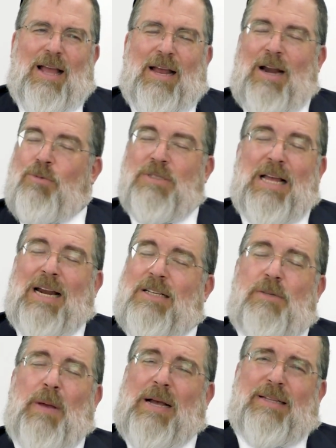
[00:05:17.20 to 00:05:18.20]
And I was not
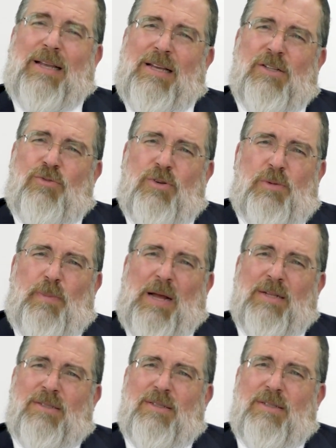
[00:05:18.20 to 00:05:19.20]
expecting his
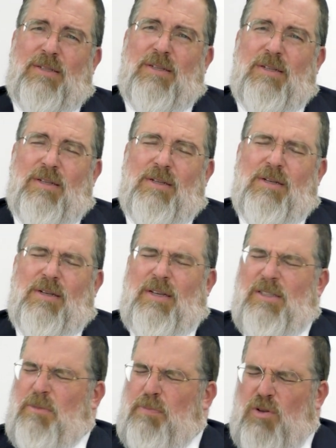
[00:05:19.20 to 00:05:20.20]
response.
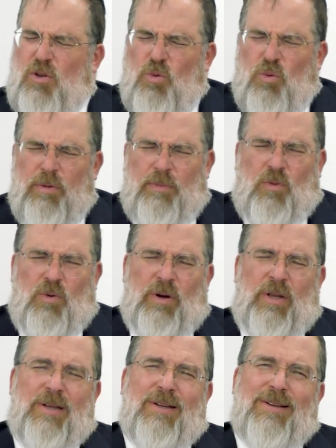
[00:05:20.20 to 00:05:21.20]
He's a pure
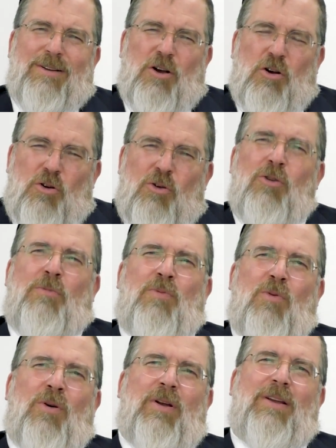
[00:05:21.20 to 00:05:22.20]
boy, good
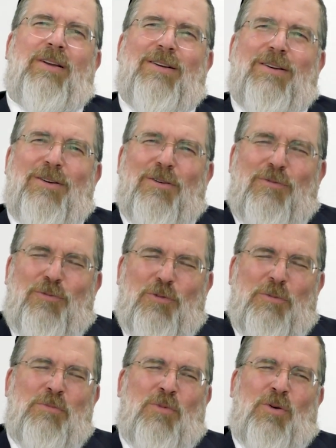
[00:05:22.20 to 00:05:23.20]
boy,
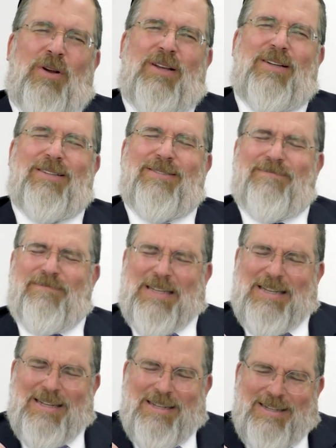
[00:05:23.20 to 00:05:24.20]
from boy,
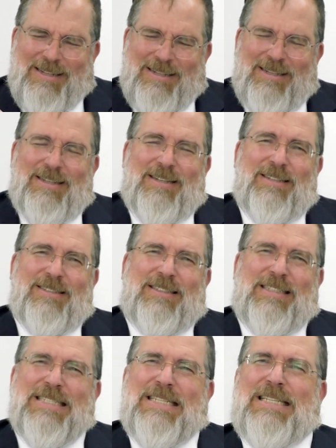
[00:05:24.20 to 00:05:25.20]
a
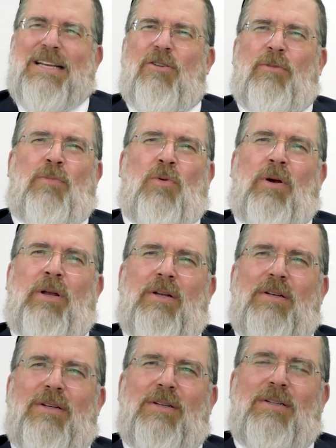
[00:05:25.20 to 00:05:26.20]
sincere boy.
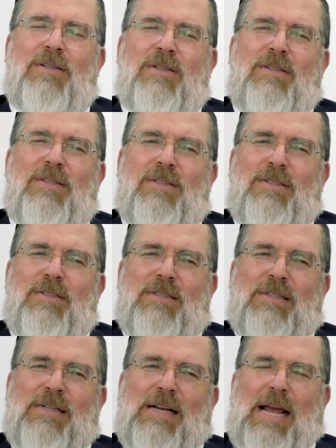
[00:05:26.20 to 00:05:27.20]

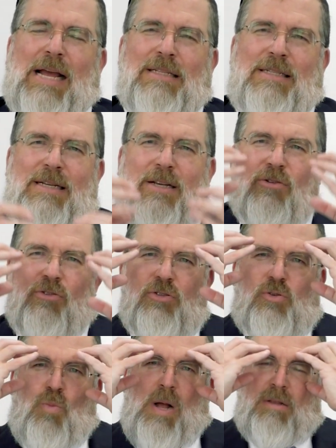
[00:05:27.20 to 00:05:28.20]
And
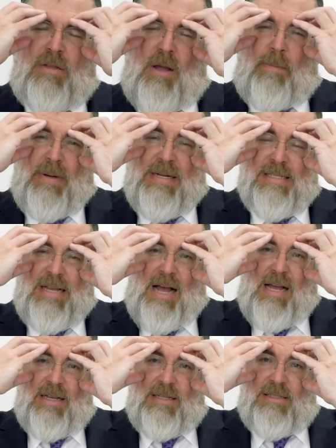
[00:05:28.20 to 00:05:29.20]
tears welled up in his
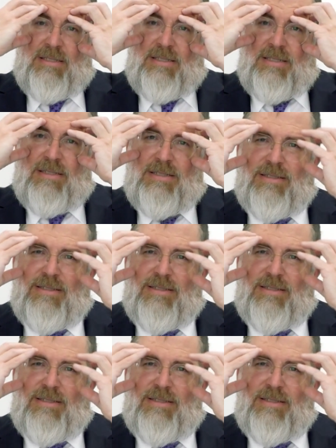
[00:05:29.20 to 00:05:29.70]
eyes.